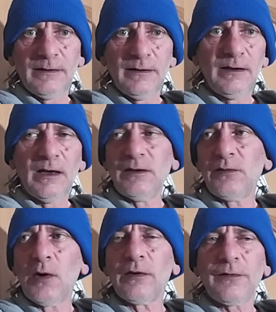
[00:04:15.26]
Yet
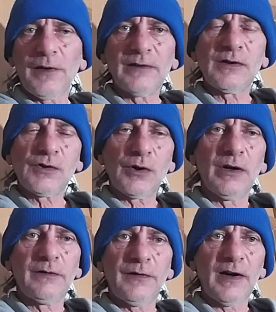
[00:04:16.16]
you've got the front to
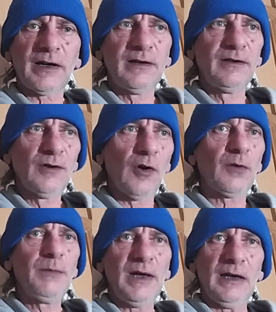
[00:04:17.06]
try and fucking
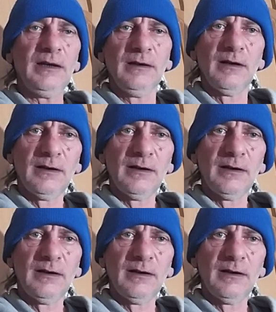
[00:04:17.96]
knock me